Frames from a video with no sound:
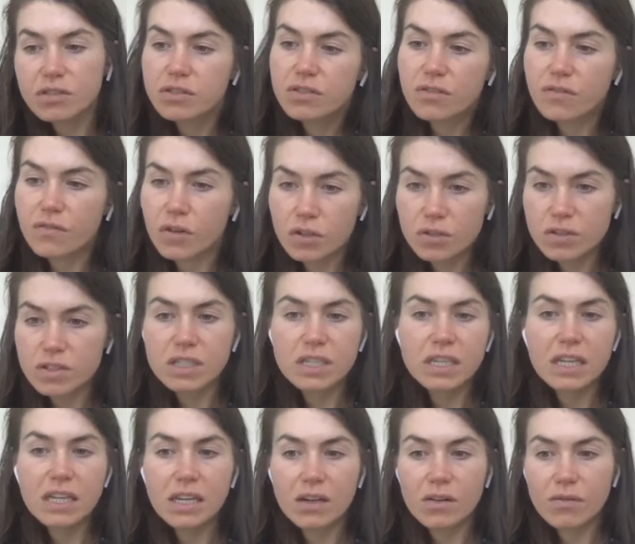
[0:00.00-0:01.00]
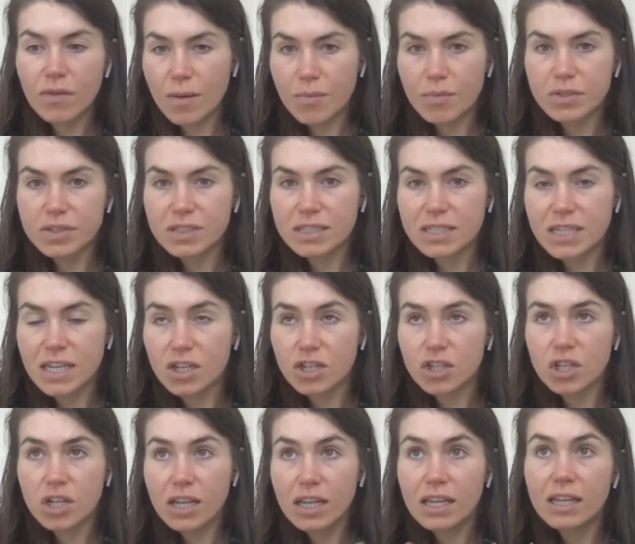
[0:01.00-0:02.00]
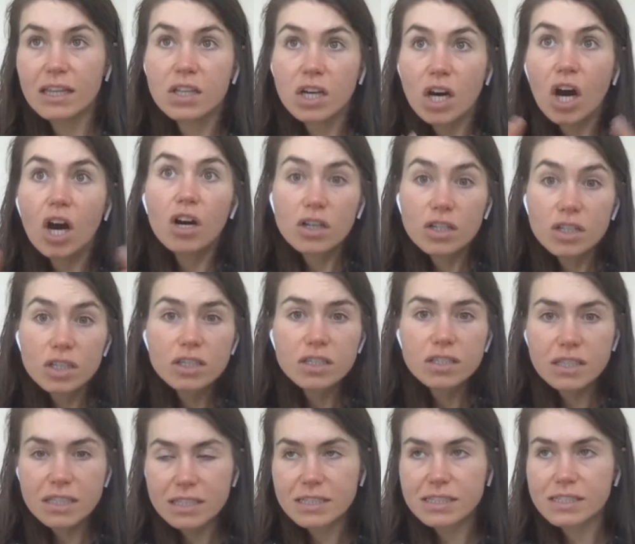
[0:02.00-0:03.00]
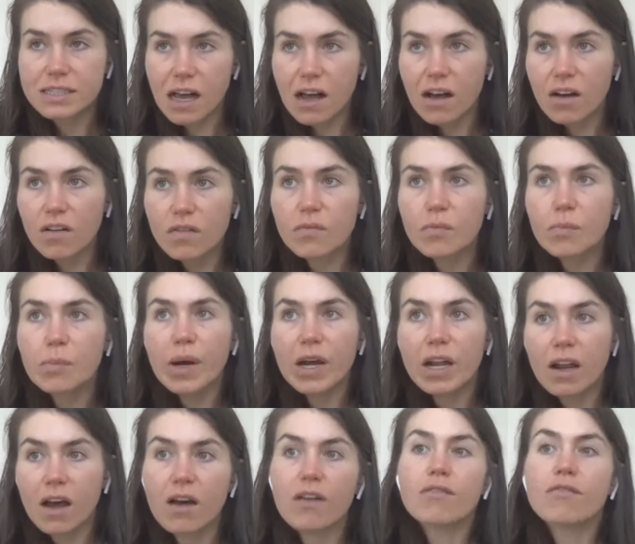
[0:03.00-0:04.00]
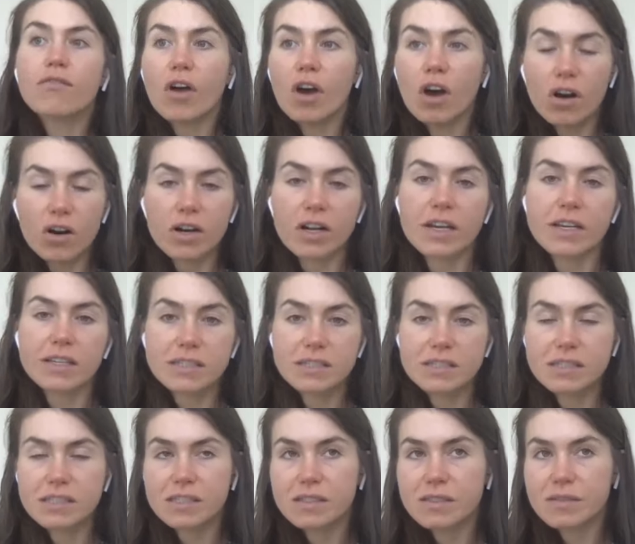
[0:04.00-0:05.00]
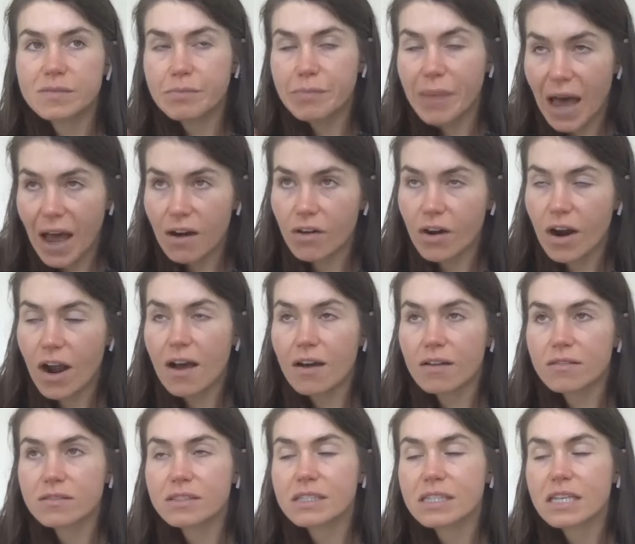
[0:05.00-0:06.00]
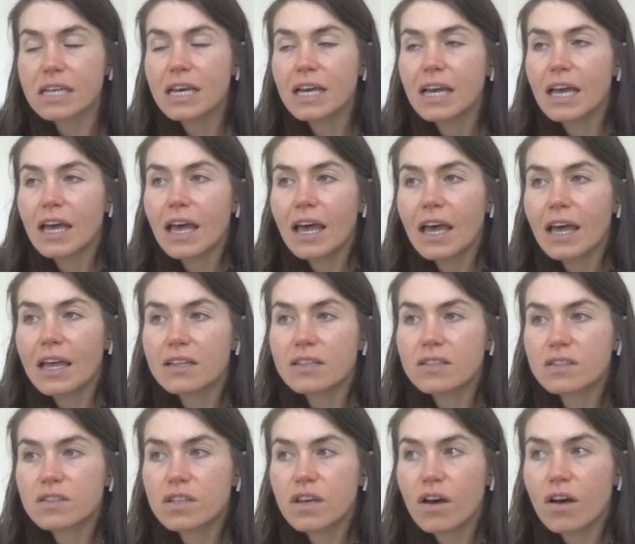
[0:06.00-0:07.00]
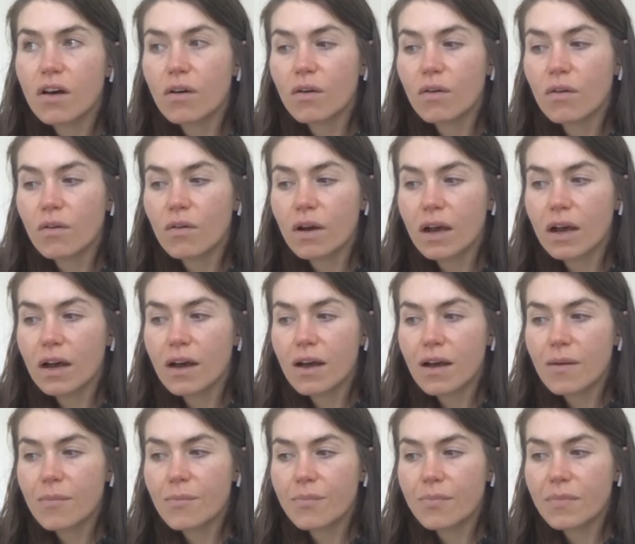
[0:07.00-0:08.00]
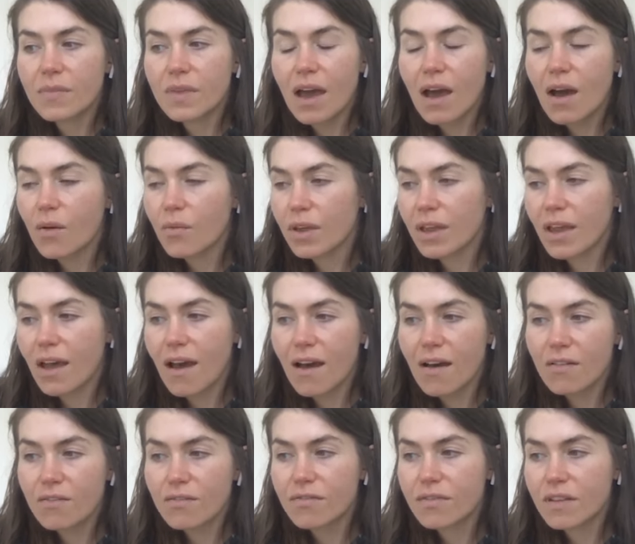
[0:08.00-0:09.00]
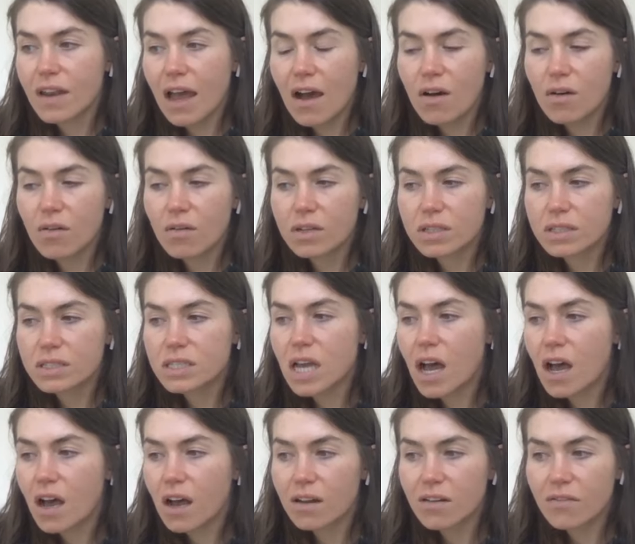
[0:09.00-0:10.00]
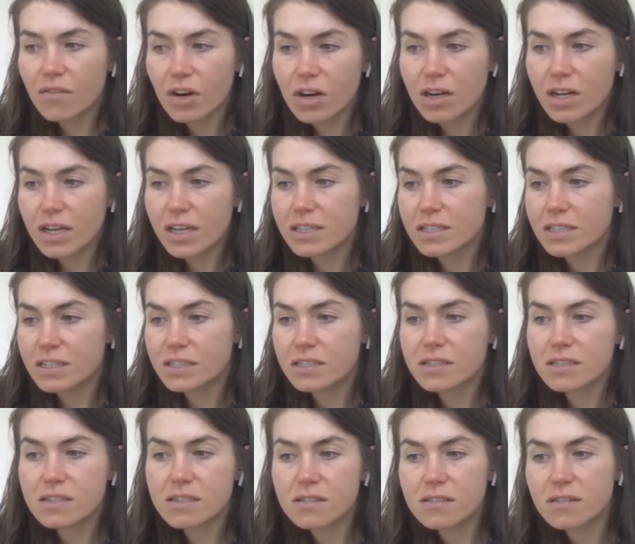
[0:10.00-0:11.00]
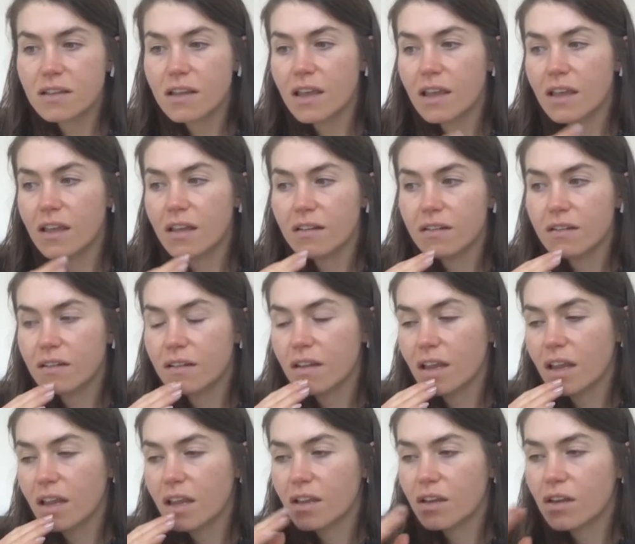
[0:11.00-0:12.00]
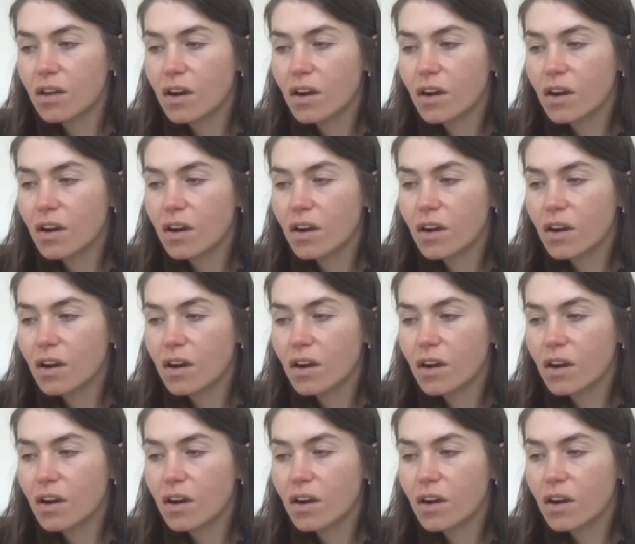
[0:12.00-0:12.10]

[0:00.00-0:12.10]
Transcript: diversity representation in the art itself, but of the artists' backgrounds. And so, um, yeah, we have now a ton of artists in in